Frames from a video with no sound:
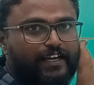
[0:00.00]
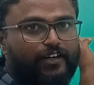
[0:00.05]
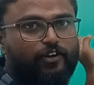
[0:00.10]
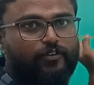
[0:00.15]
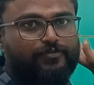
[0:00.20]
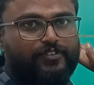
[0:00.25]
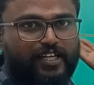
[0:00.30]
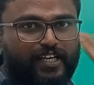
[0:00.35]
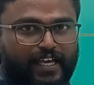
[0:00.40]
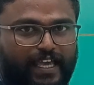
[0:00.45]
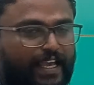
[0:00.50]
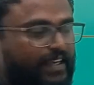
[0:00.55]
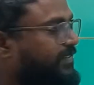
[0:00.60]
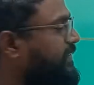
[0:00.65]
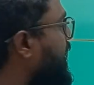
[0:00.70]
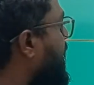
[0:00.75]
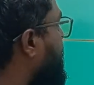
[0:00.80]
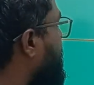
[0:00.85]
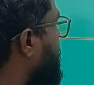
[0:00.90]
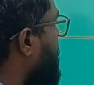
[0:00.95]
side of the
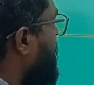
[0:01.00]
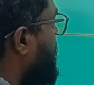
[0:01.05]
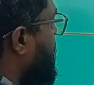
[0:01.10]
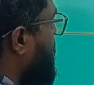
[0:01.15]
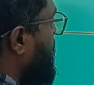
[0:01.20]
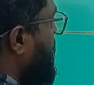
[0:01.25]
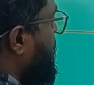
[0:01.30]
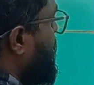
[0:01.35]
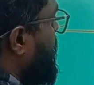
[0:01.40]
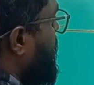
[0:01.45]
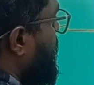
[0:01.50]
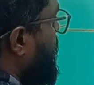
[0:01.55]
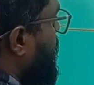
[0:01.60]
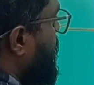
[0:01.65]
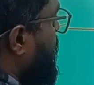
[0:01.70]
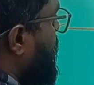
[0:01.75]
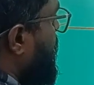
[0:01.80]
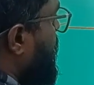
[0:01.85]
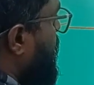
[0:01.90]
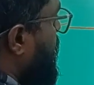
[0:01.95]
x-axis,
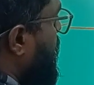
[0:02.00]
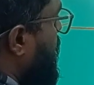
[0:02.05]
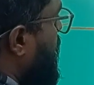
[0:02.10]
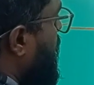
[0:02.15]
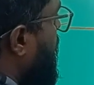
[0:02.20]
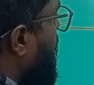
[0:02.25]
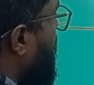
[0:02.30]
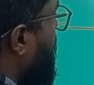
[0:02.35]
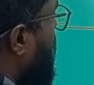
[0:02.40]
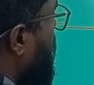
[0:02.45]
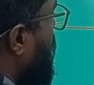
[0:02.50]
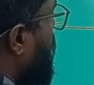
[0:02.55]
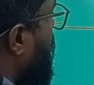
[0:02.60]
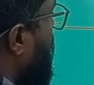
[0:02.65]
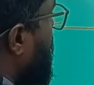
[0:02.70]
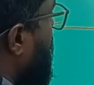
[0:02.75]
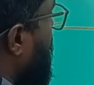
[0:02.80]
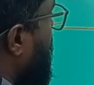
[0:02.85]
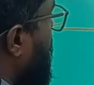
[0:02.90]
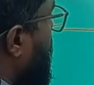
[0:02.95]
-1,
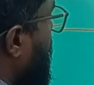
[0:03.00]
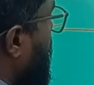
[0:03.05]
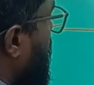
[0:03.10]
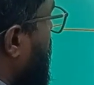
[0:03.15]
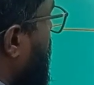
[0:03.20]
-2,